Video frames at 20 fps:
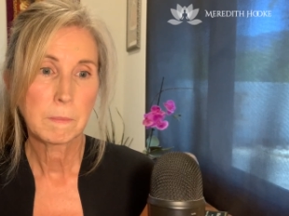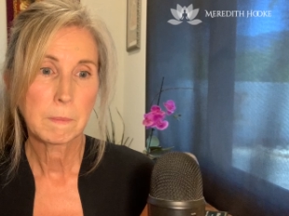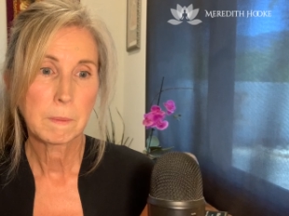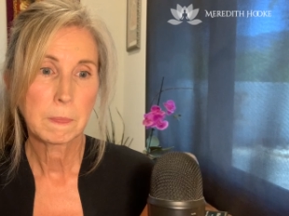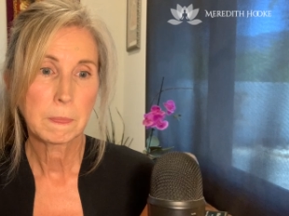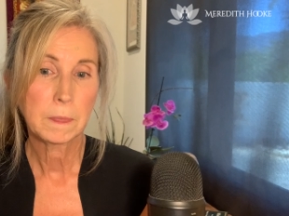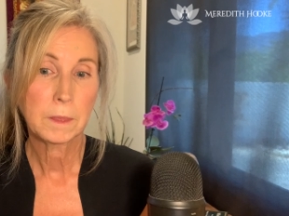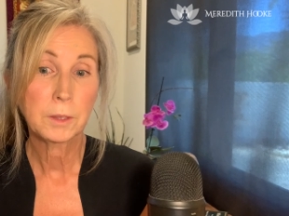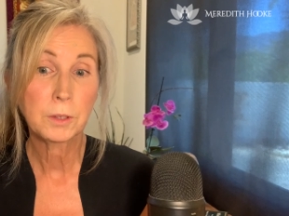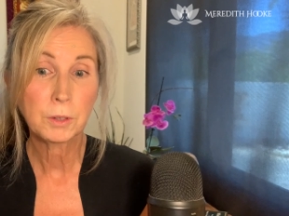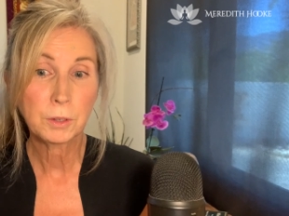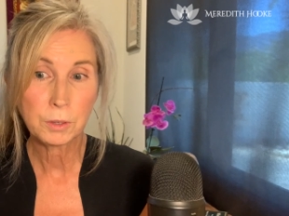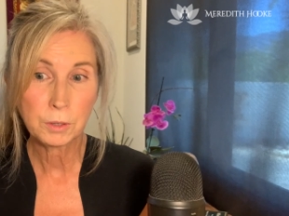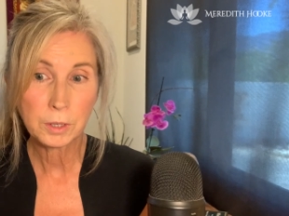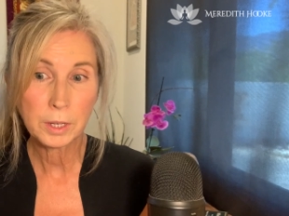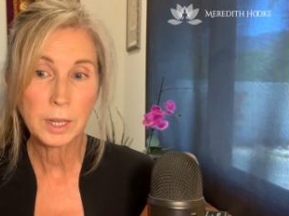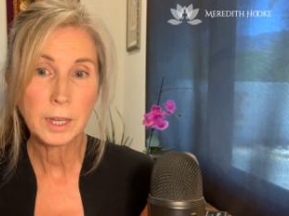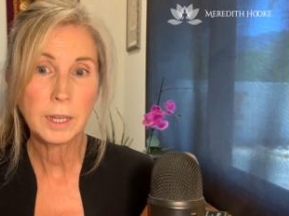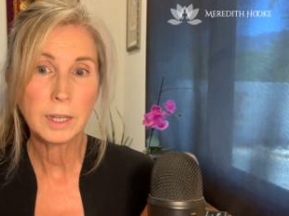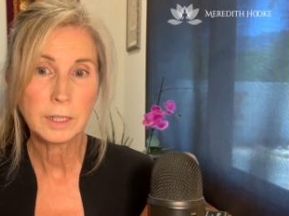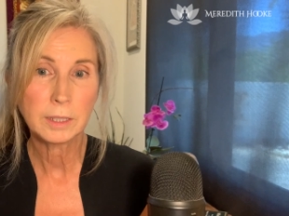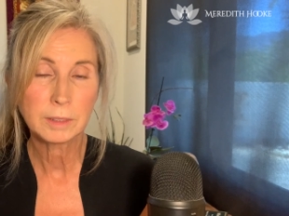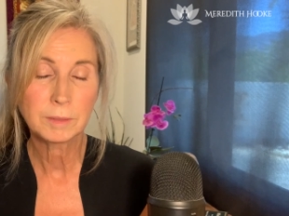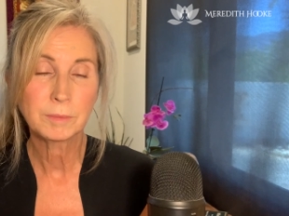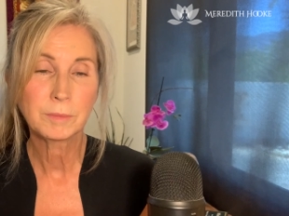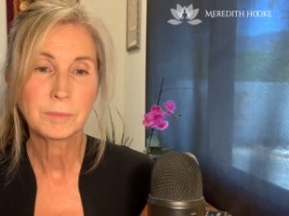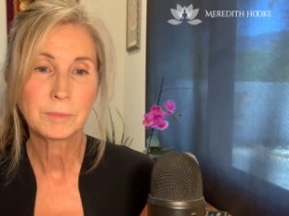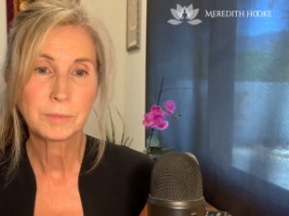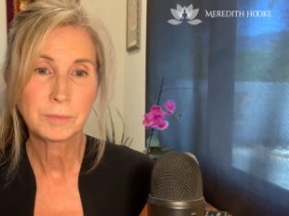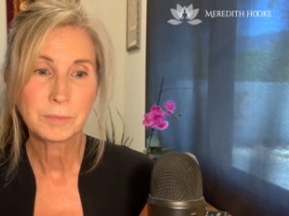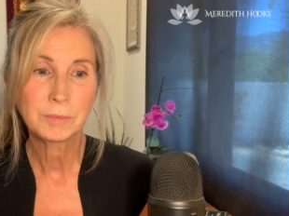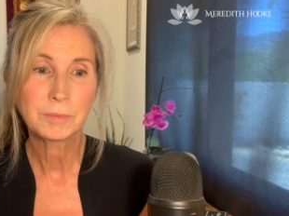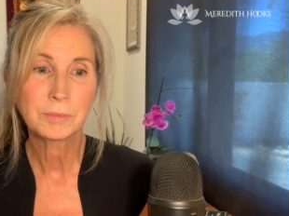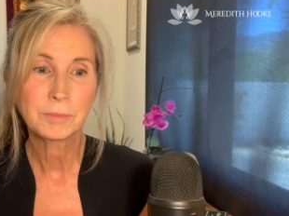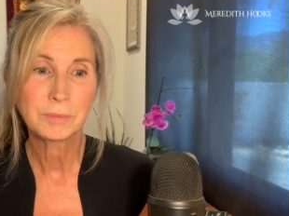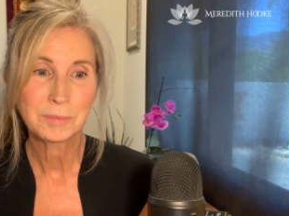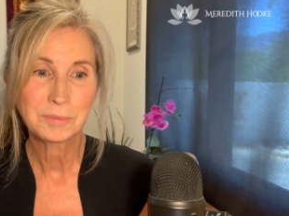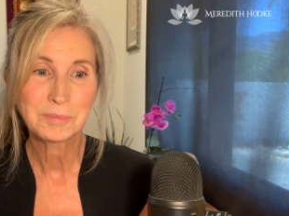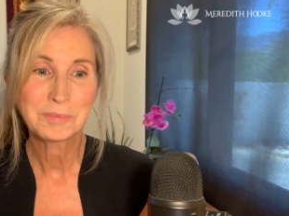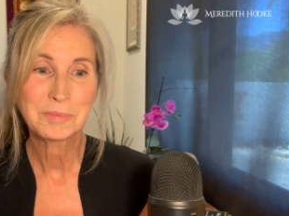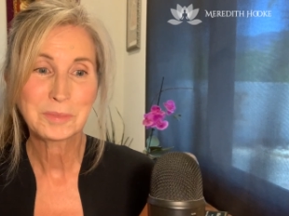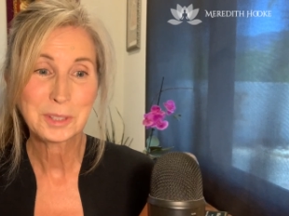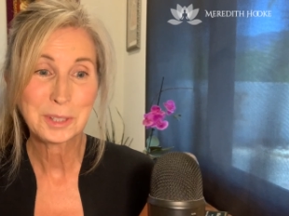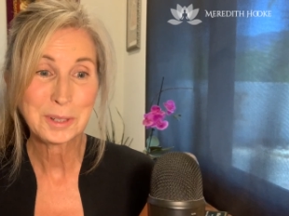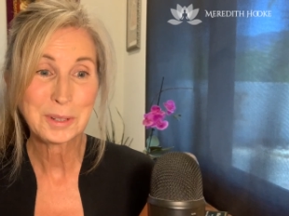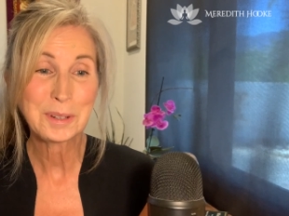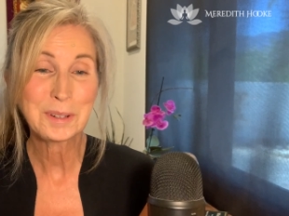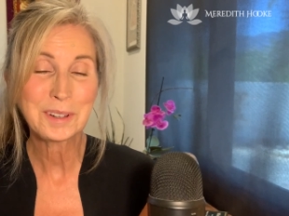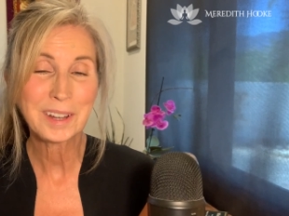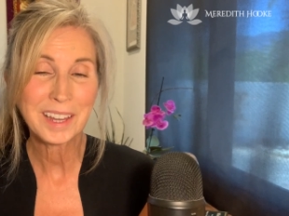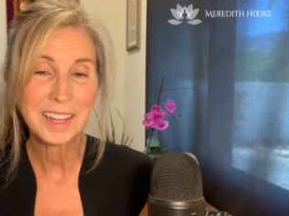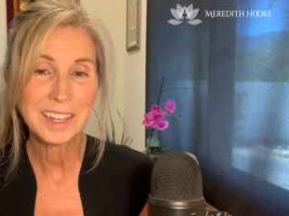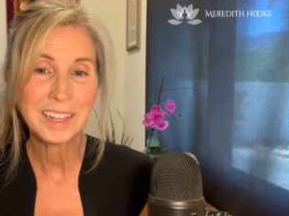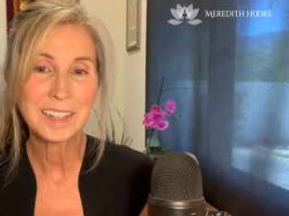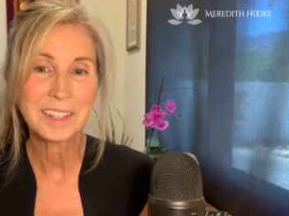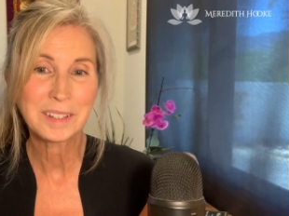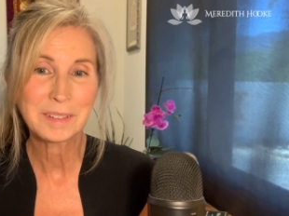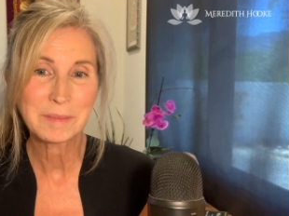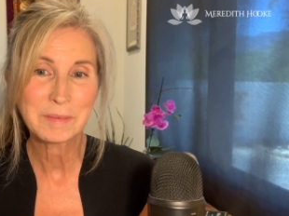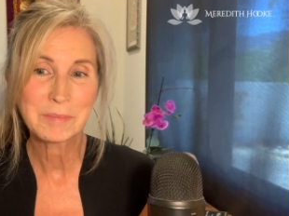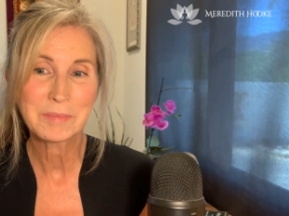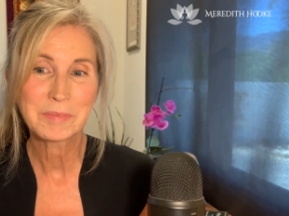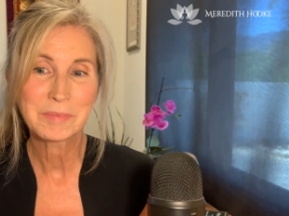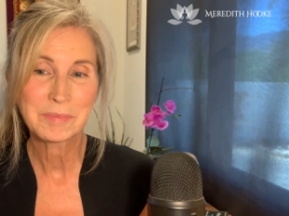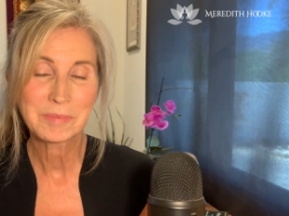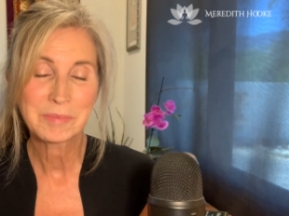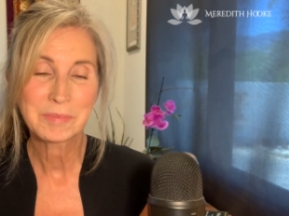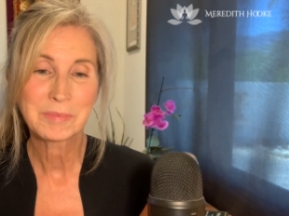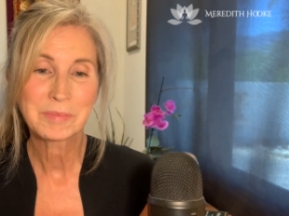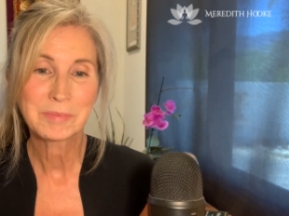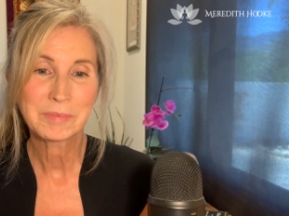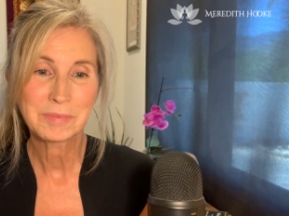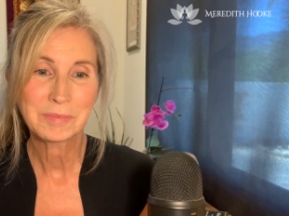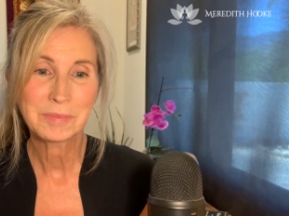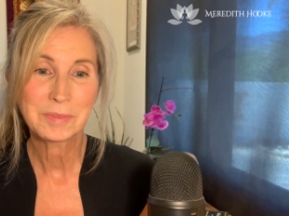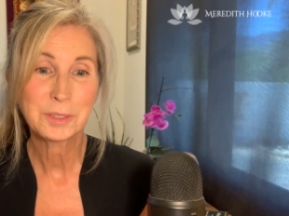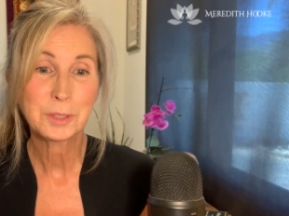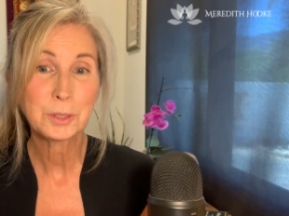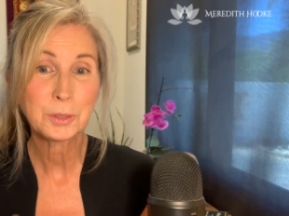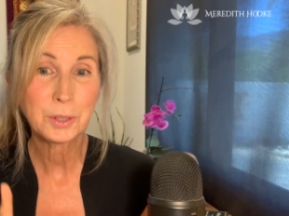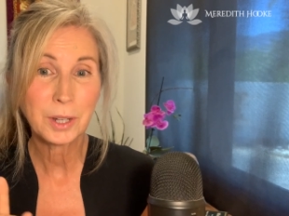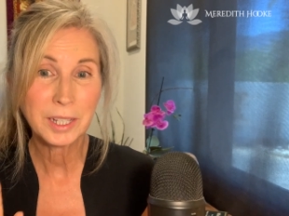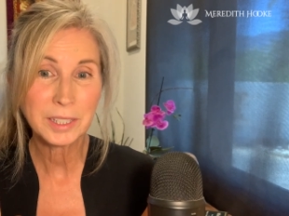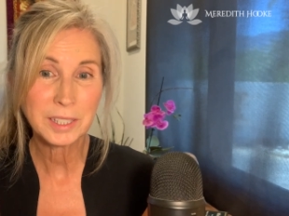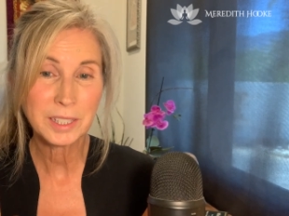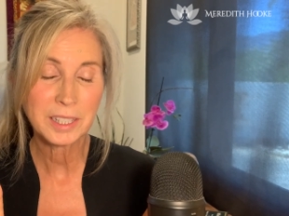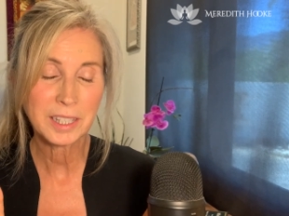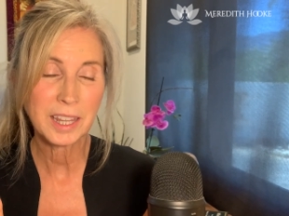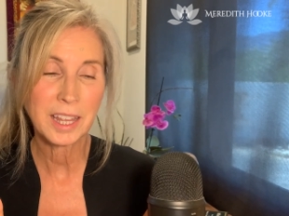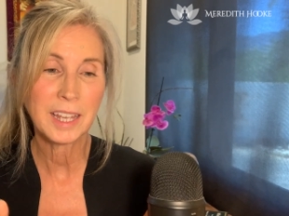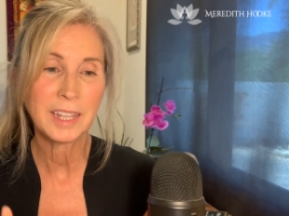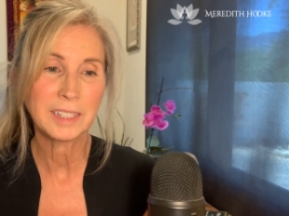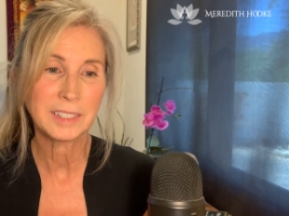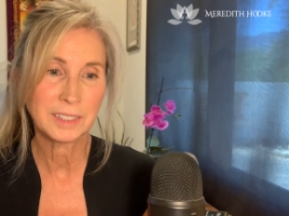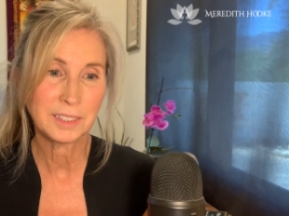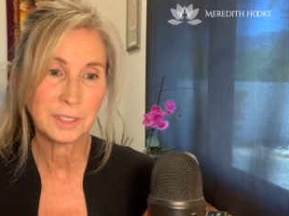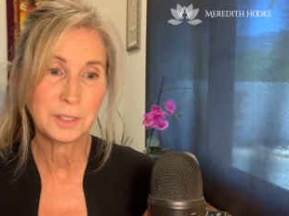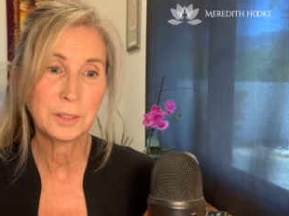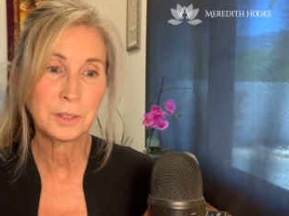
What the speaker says: You're okay. You're okay. Trust that you're